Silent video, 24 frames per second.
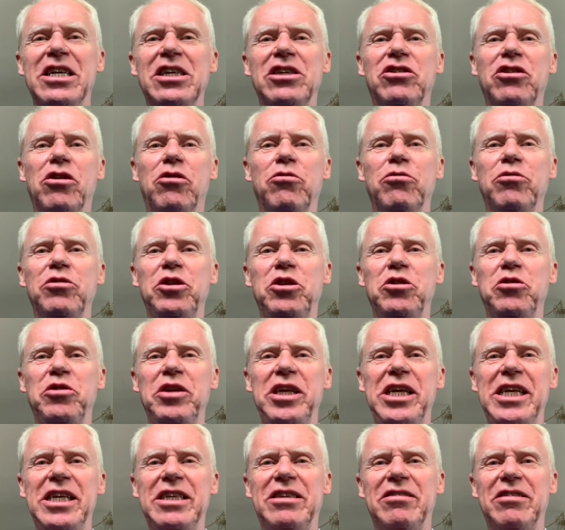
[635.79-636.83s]
So you
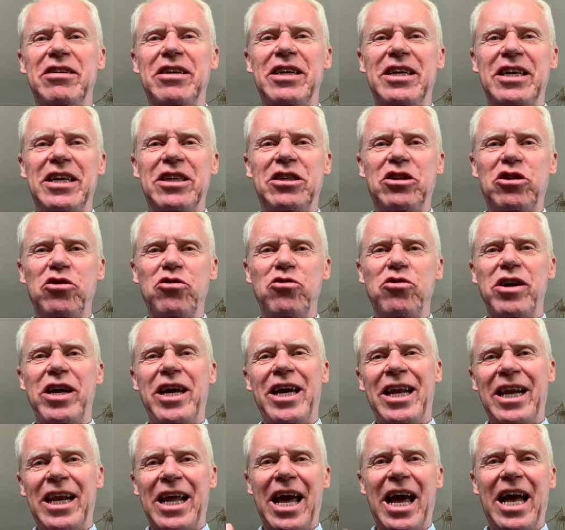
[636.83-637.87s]
need to
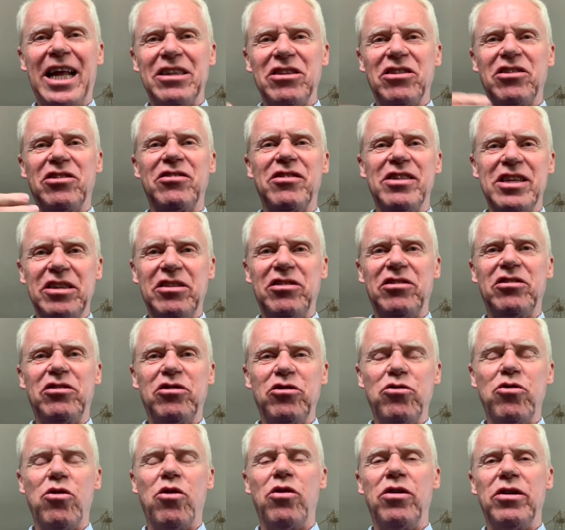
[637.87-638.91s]
enhance this
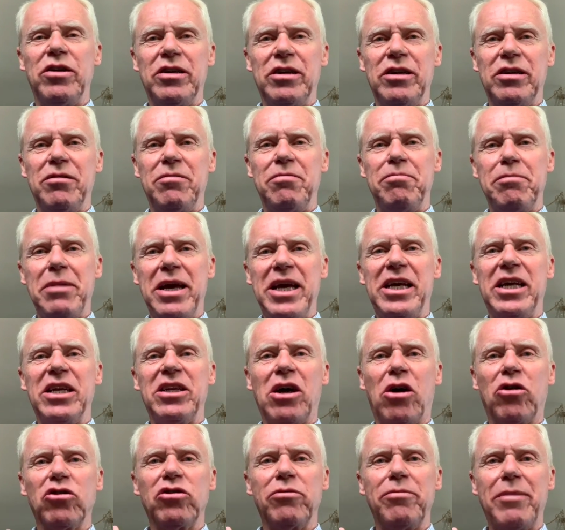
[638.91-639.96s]
to make it
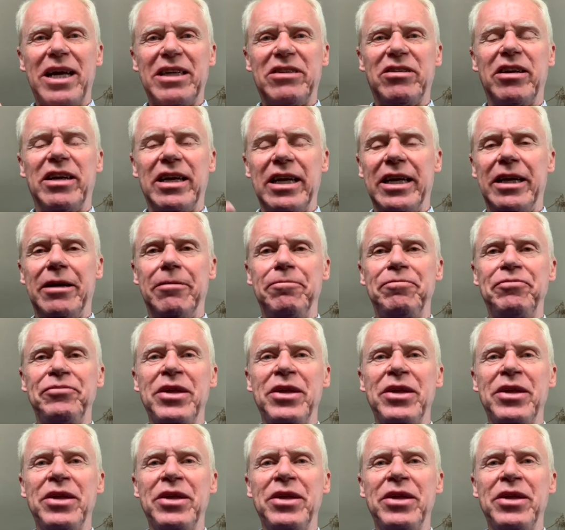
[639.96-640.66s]
automatically.